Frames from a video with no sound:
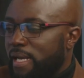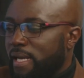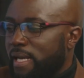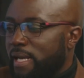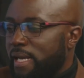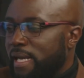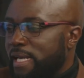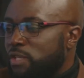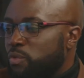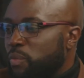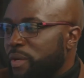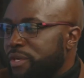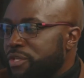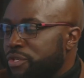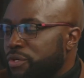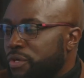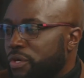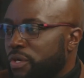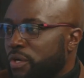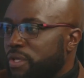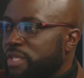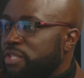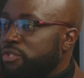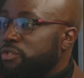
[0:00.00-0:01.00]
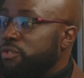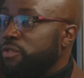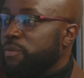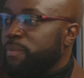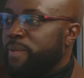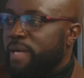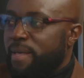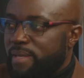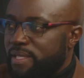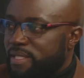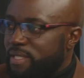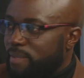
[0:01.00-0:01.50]
Is when you got into the
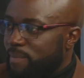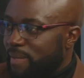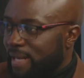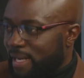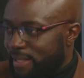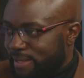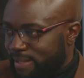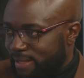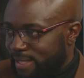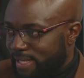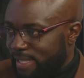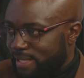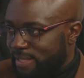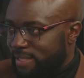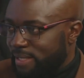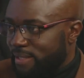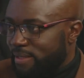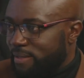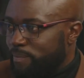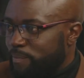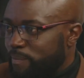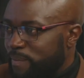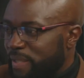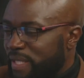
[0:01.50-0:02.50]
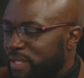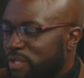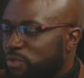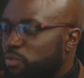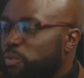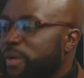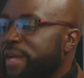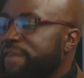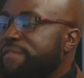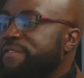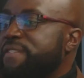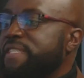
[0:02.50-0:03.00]
Premiership last season, because
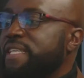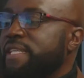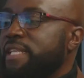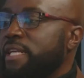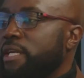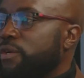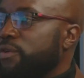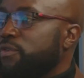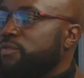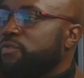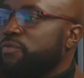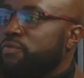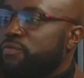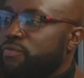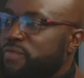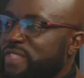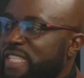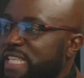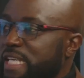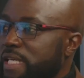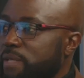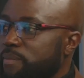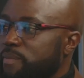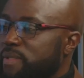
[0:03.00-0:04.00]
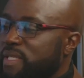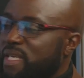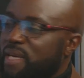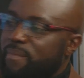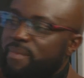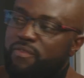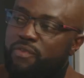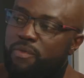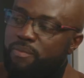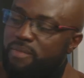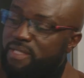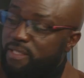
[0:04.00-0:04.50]
we have seen a lot of teams
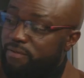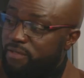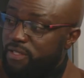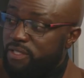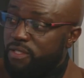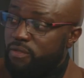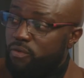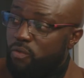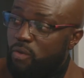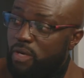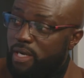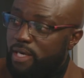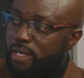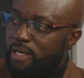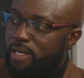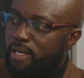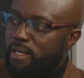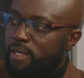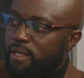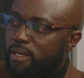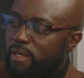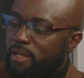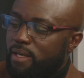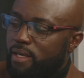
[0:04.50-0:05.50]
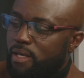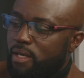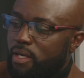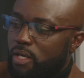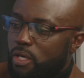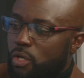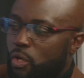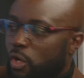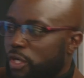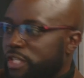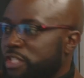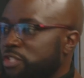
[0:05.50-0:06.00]
coming from Division One
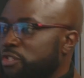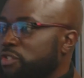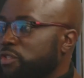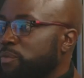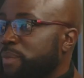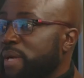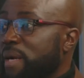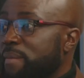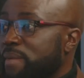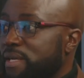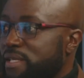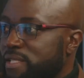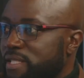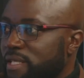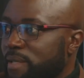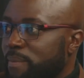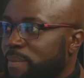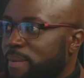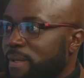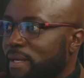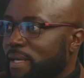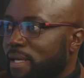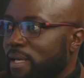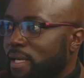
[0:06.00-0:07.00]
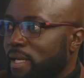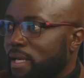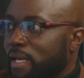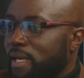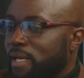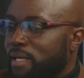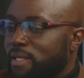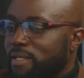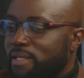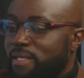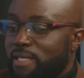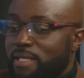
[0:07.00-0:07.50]
got into the Premiership,
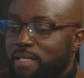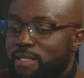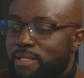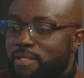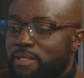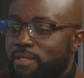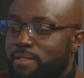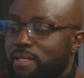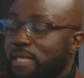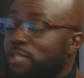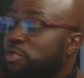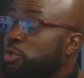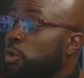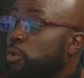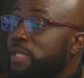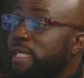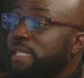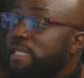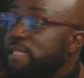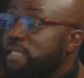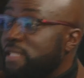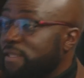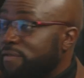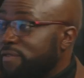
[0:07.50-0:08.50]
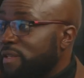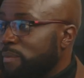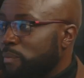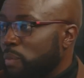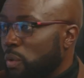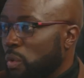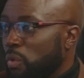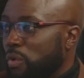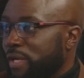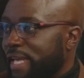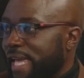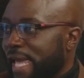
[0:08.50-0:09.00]
and it's a totally different
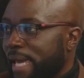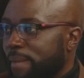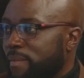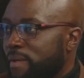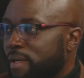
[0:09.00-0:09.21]
ball game.